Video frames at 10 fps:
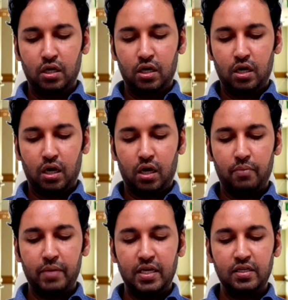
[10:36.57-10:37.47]

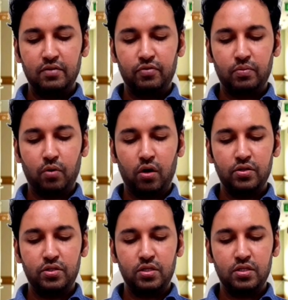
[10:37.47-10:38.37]
Many different
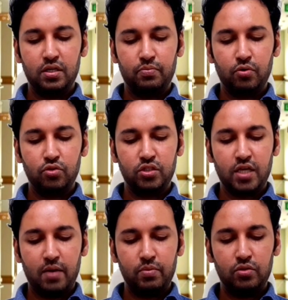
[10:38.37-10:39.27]
policies and approaches
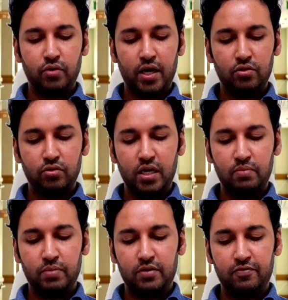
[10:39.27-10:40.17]
have been tried to date,
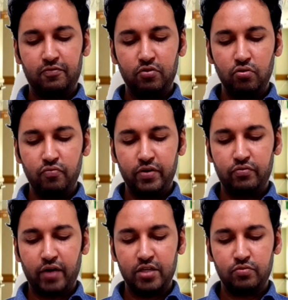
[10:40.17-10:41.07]
but few with
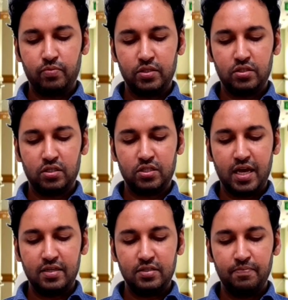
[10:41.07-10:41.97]
widespread
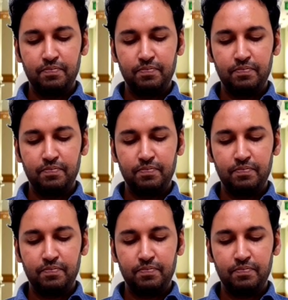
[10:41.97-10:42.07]
success